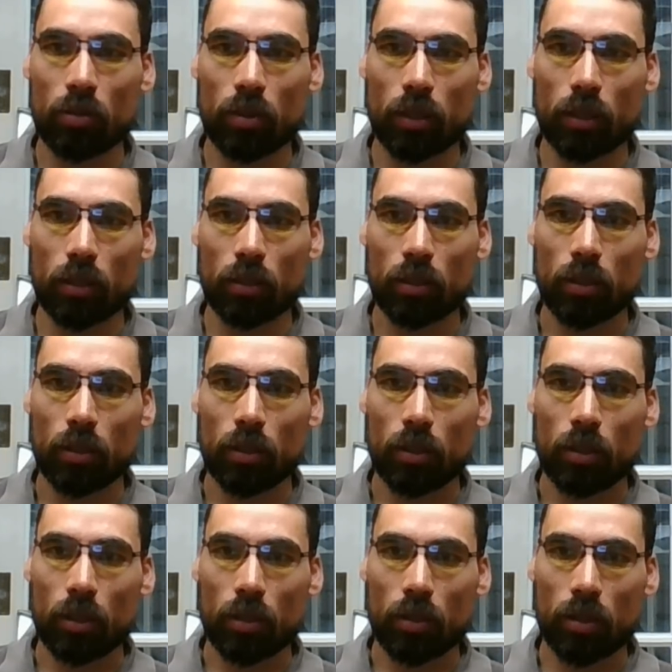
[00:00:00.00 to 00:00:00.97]
Like
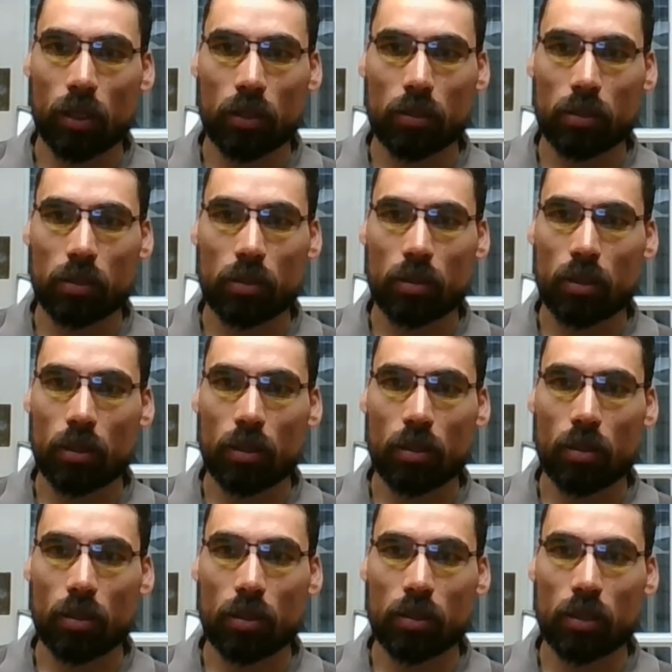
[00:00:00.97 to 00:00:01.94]
that's
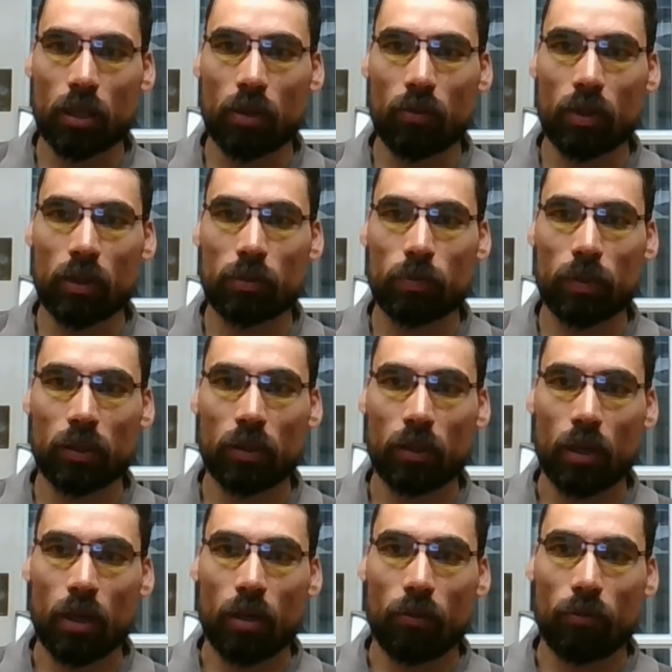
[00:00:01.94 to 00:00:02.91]
anyways. But
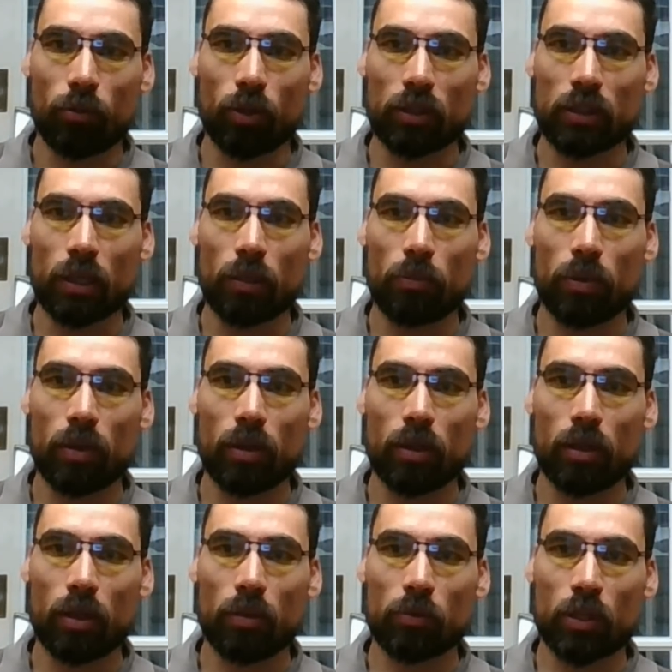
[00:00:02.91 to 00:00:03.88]
for example,
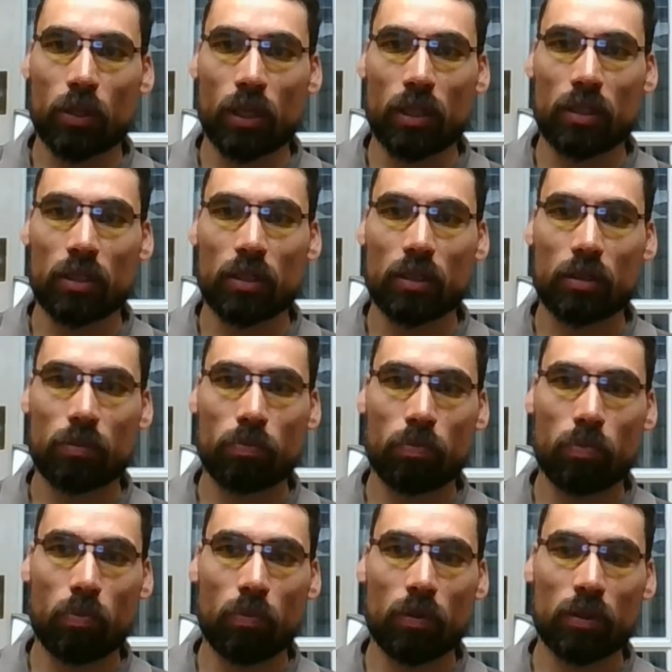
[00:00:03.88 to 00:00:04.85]
Chinese and
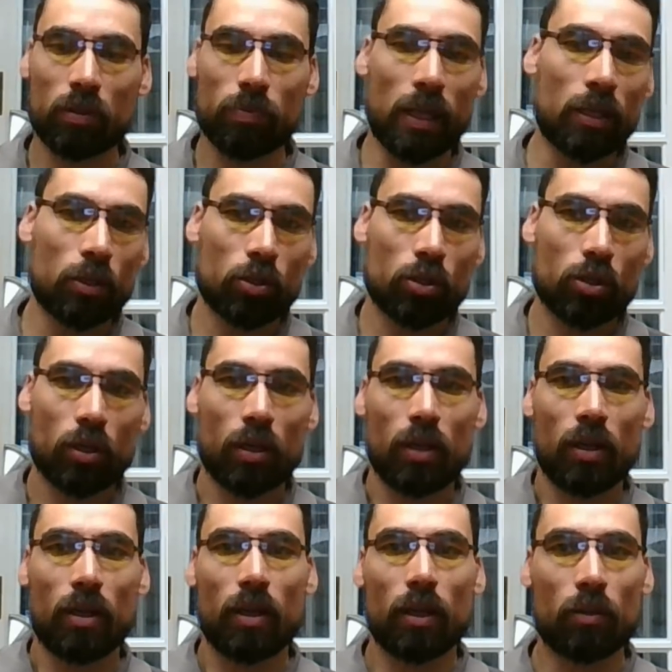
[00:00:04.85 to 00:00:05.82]
Spanish,
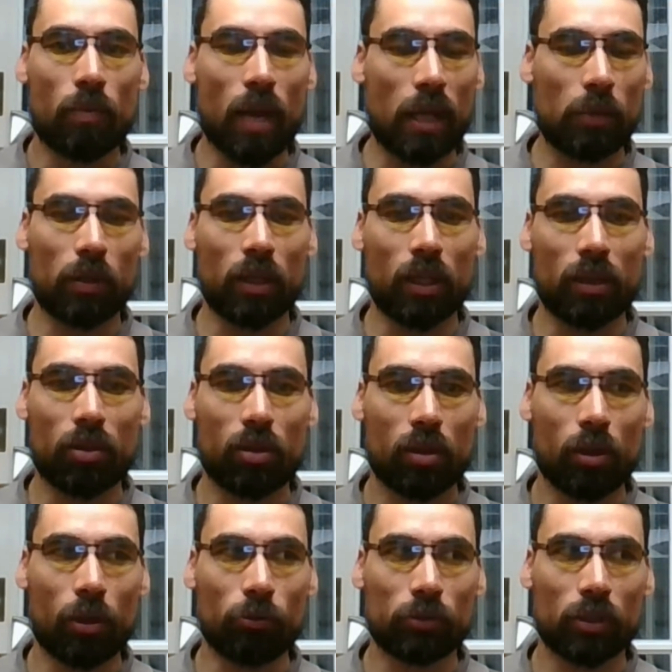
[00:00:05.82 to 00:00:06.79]
it might be that
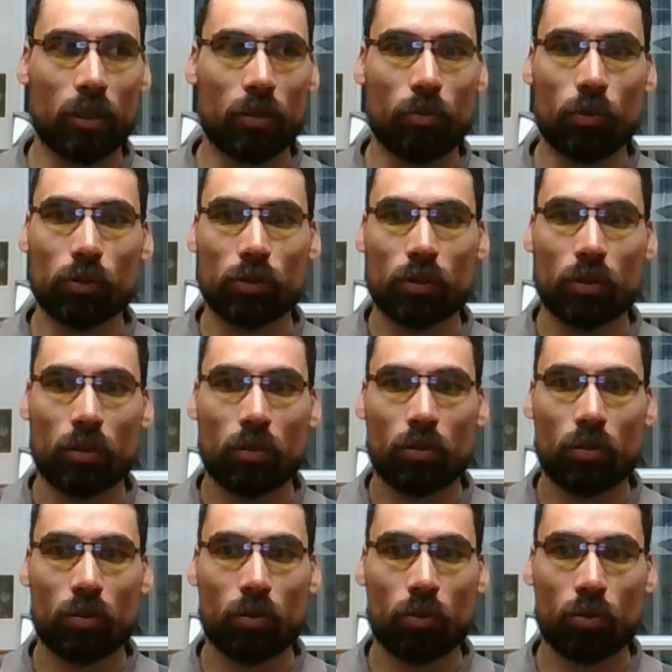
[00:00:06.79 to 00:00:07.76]
those are the most
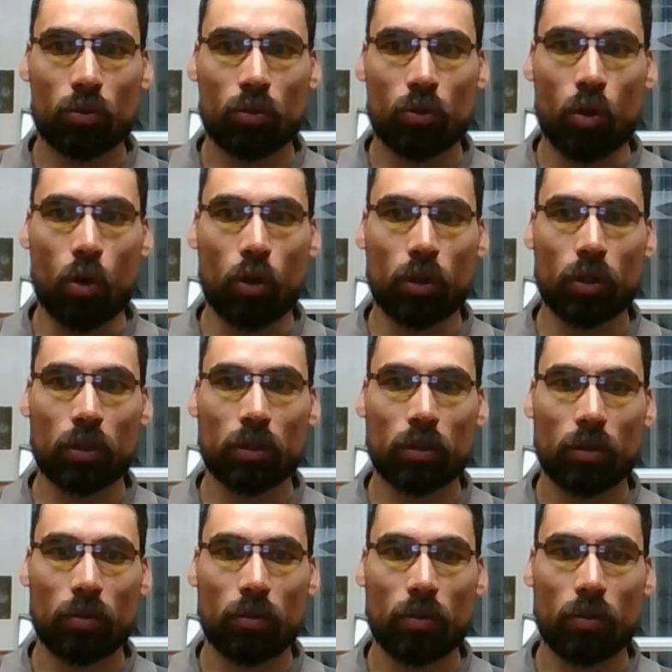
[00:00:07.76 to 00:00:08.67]
talked